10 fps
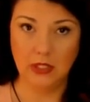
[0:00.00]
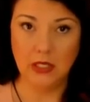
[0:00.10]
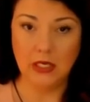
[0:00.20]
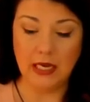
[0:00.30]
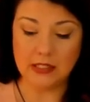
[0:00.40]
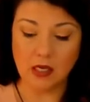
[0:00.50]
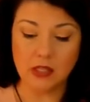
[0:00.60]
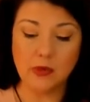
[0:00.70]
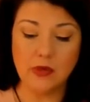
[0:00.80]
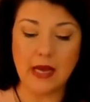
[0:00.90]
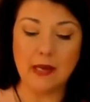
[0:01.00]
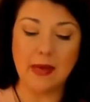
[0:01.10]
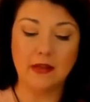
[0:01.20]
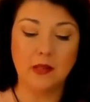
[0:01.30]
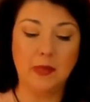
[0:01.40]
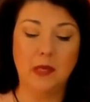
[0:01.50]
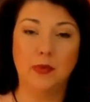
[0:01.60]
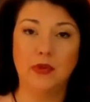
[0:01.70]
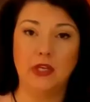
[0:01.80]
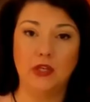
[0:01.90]
It's also not about the
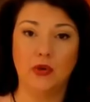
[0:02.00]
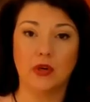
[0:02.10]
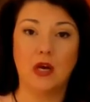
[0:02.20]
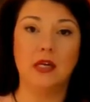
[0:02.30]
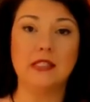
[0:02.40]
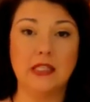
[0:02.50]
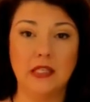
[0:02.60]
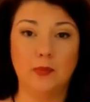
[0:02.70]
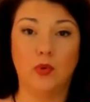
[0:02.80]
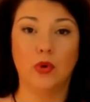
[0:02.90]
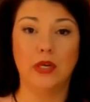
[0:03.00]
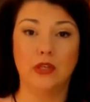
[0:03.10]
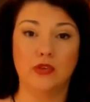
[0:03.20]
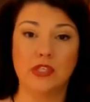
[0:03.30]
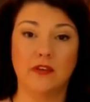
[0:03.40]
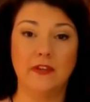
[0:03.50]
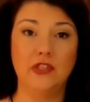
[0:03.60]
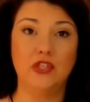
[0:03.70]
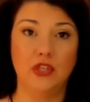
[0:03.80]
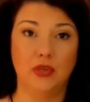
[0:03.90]
people that you're constantly pouring yourself
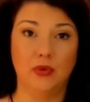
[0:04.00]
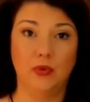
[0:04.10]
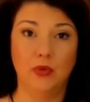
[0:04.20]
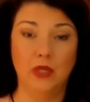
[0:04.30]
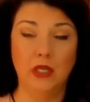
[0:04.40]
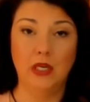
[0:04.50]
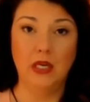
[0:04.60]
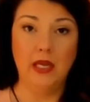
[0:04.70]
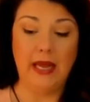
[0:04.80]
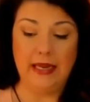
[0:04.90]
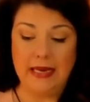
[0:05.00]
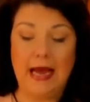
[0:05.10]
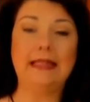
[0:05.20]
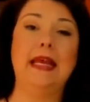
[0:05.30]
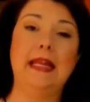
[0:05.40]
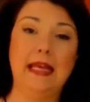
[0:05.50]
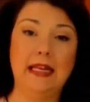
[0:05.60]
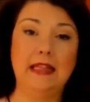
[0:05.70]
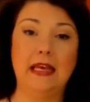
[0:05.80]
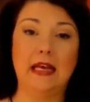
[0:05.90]
into and not getting
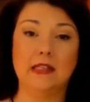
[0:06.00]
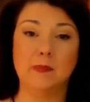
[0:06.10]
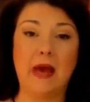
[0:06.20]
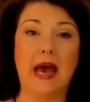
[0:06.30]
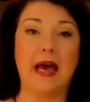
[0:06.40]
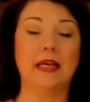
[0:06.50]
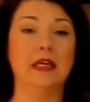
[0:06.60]
anything else back.